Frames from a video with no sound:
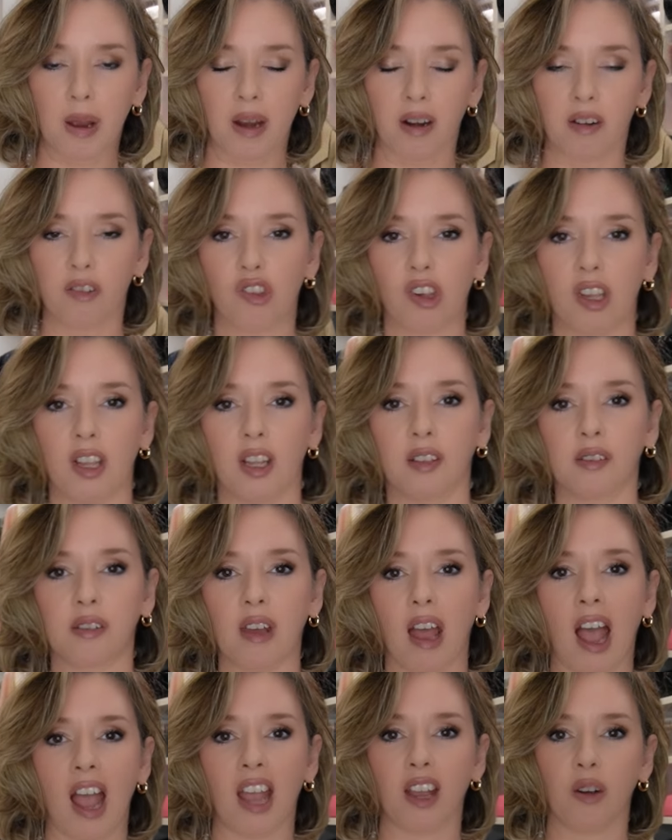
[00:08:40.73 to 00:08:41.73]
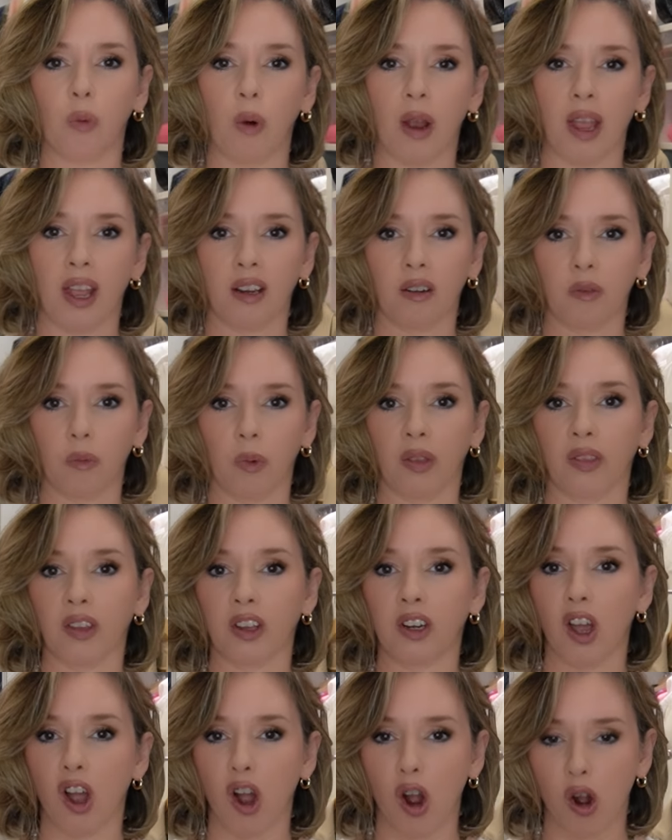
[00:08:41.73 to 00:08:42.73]
pair of jeans, I went with
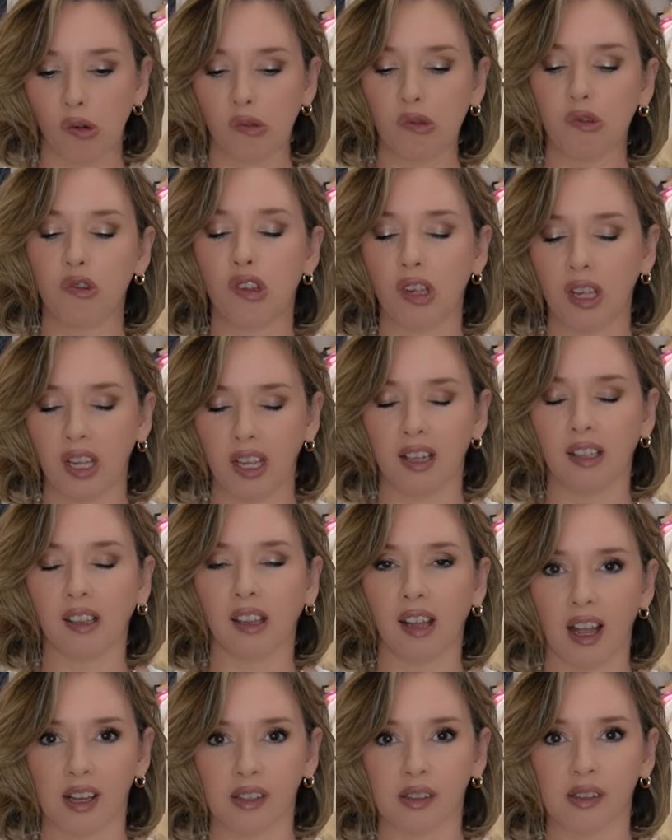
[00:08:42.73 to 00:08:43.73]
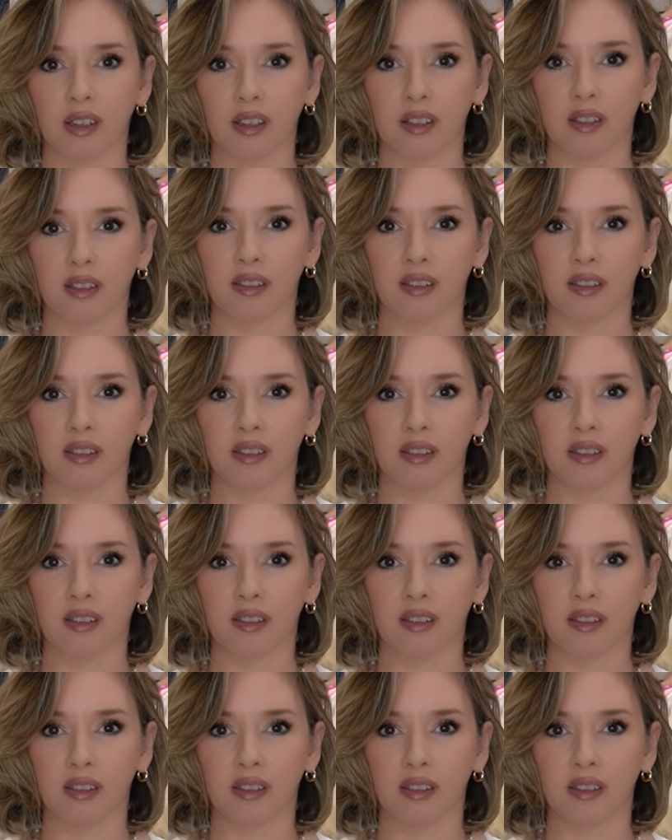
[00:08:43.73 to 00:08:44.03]
an OG classic